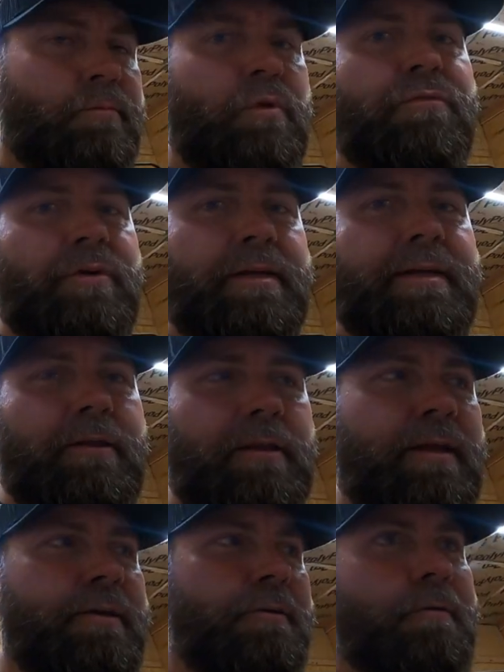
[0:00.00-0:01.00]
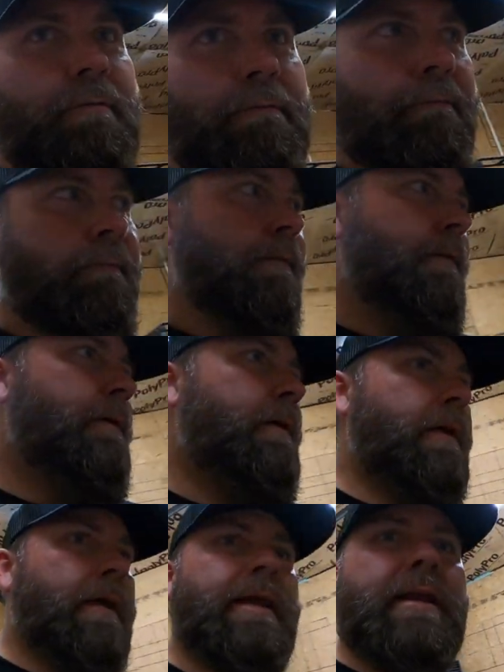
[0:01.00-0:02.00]
We'll find out later.
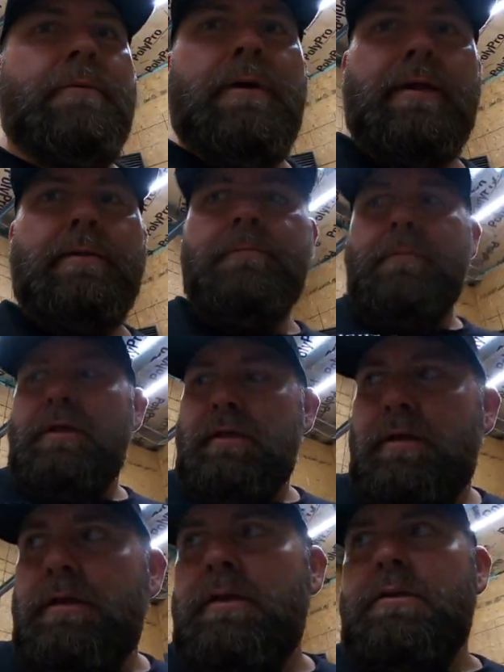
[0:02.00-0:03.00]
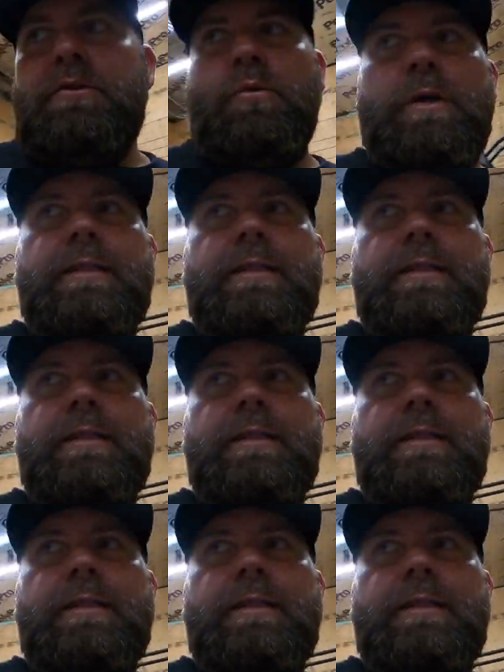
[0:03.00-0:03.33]
Anyway, the